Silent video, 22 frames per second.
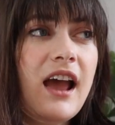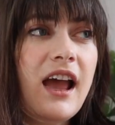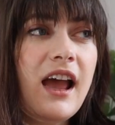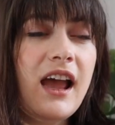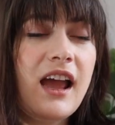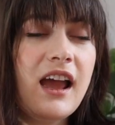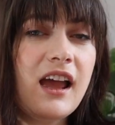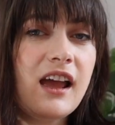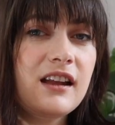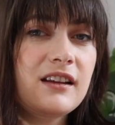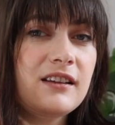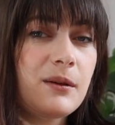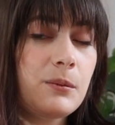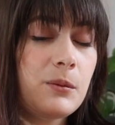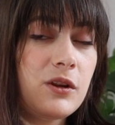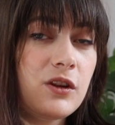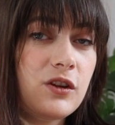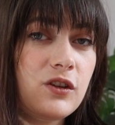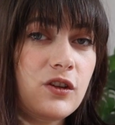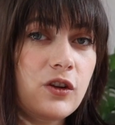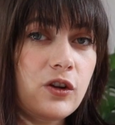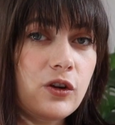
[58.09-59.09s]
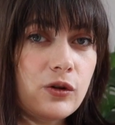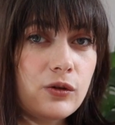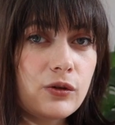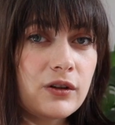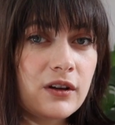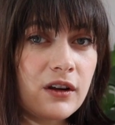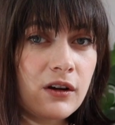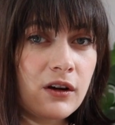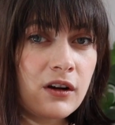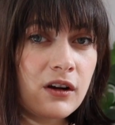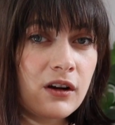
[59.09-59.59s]
and some of the
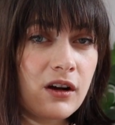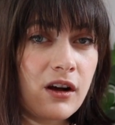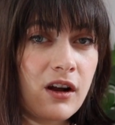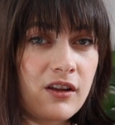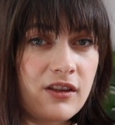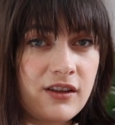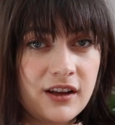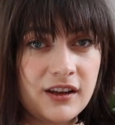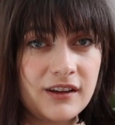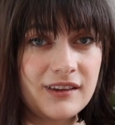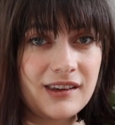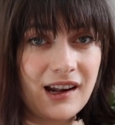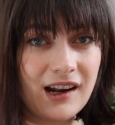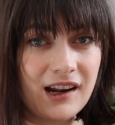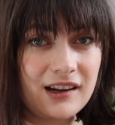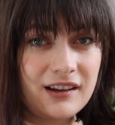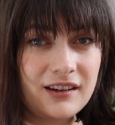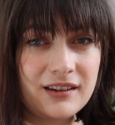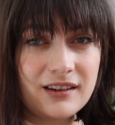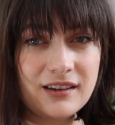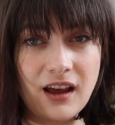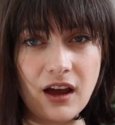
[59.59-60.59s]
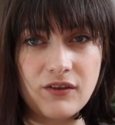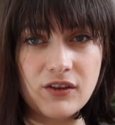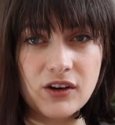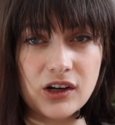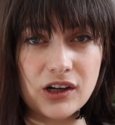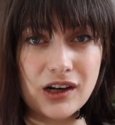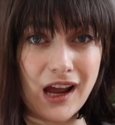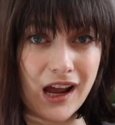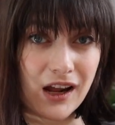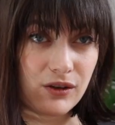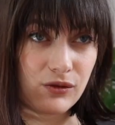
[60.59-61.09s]
newer things that I
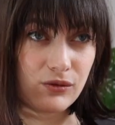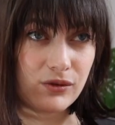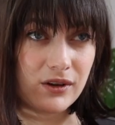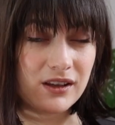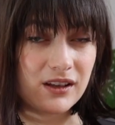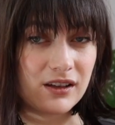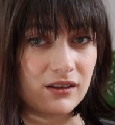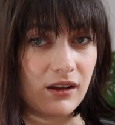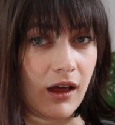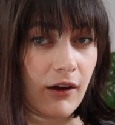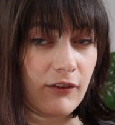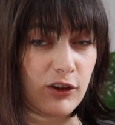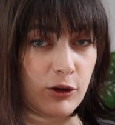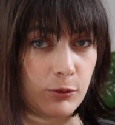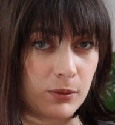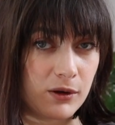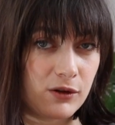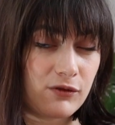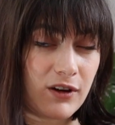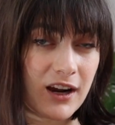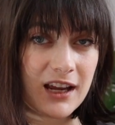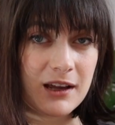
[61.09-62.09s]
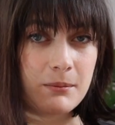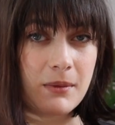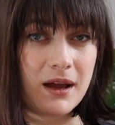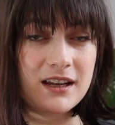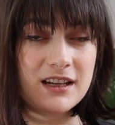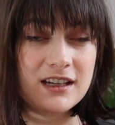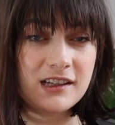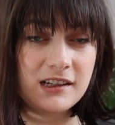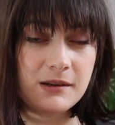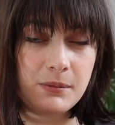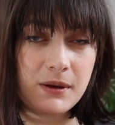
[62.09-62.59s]
discovered and really loved and been
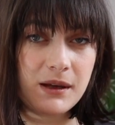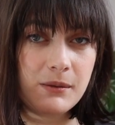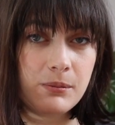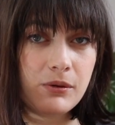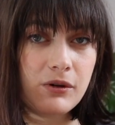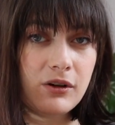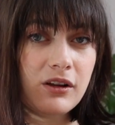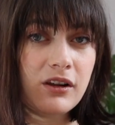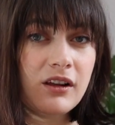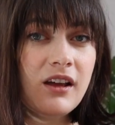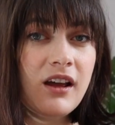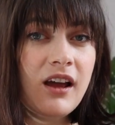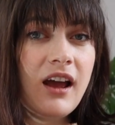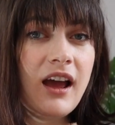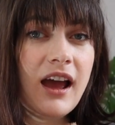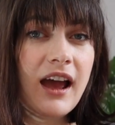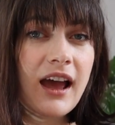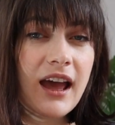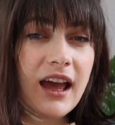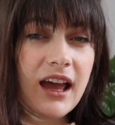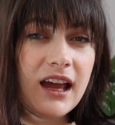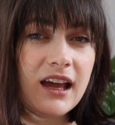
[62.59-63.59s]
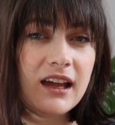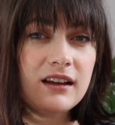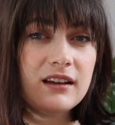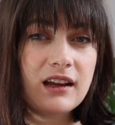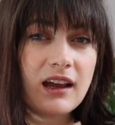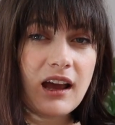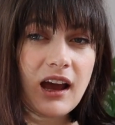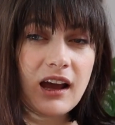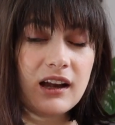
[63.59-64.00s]
recommending to people and